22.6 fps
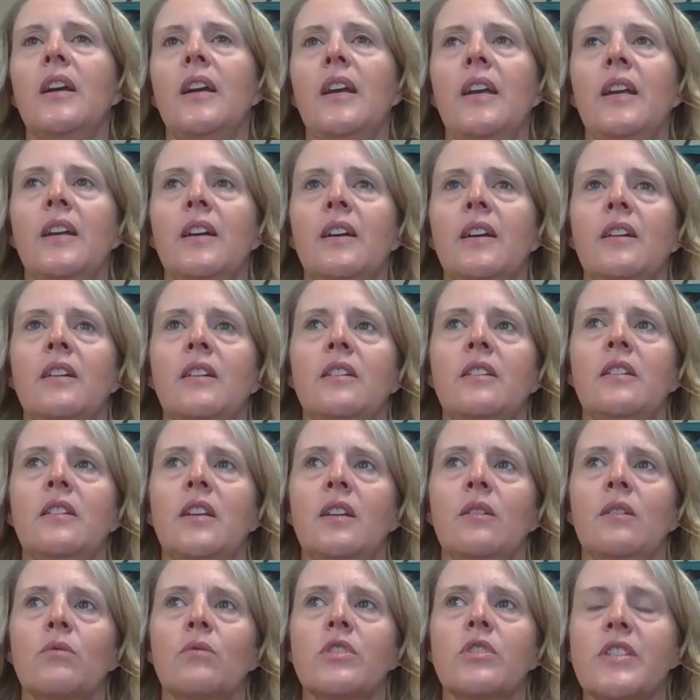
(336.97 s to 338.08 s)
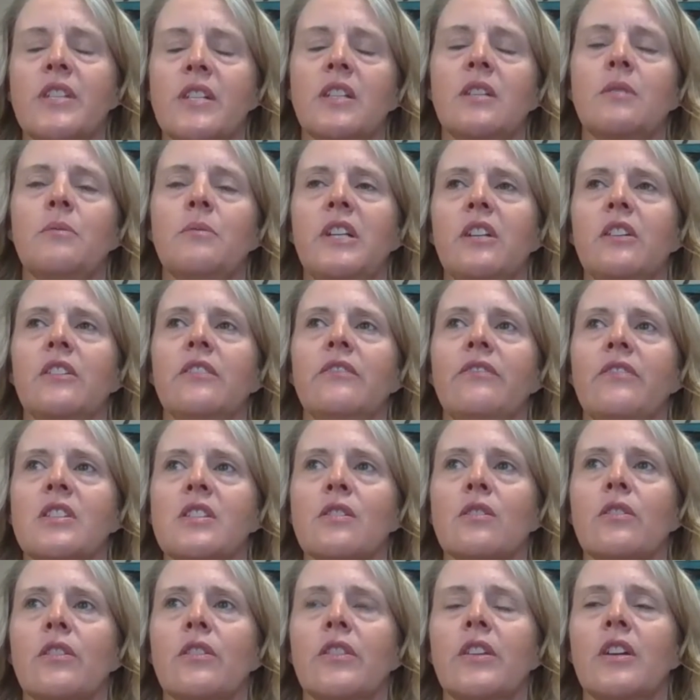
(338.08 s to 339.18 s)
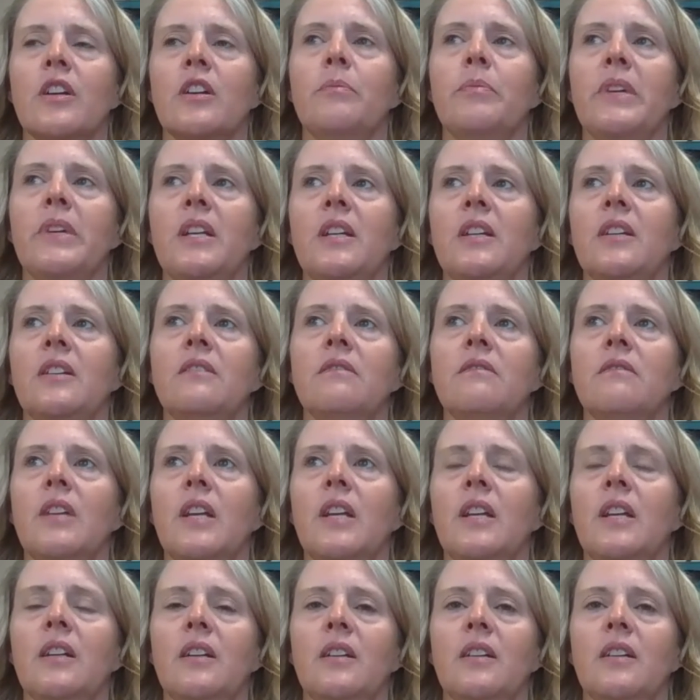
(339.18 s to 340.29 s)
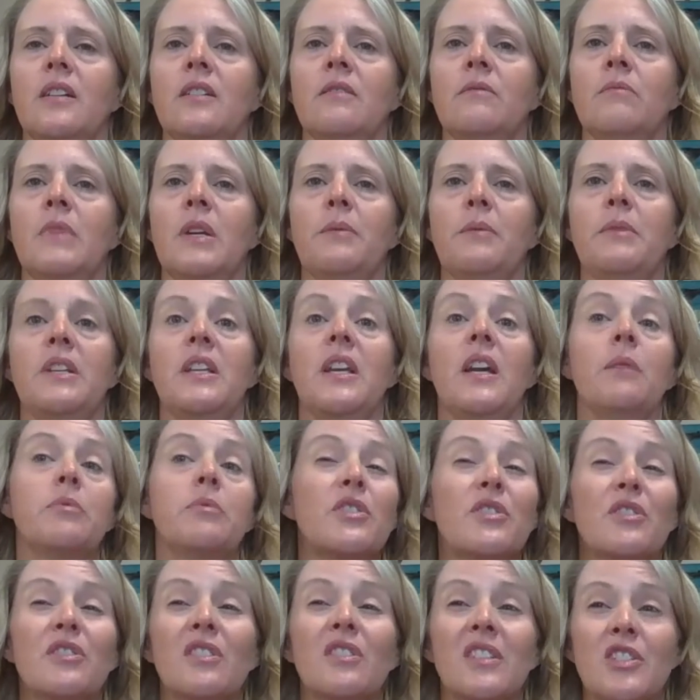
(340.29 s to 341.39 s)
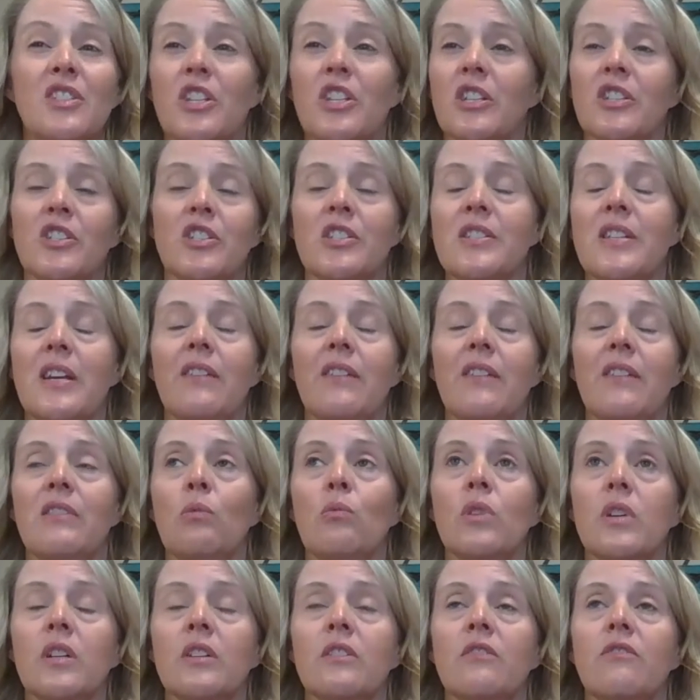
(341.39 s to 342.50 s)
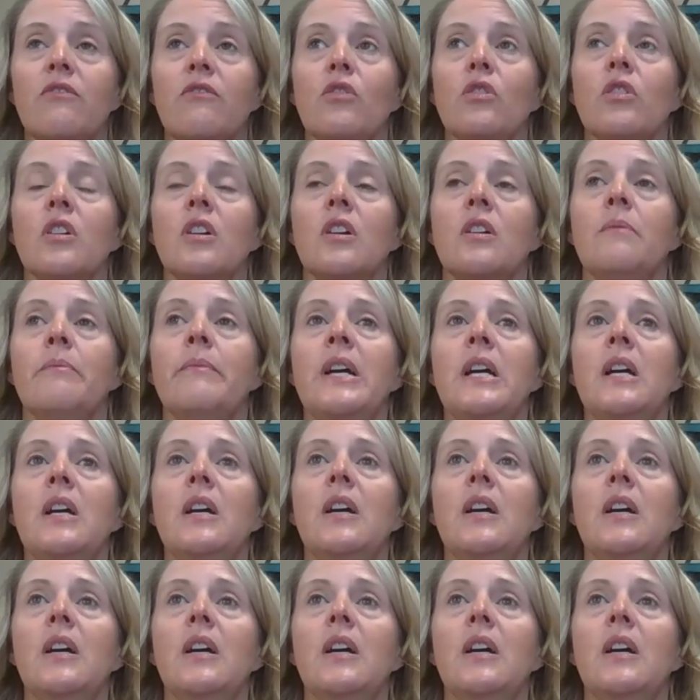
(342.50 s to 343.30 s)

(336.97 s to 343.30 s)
and we're seeing them here in physical therapy, and maybe epidural injections haven't worked for them,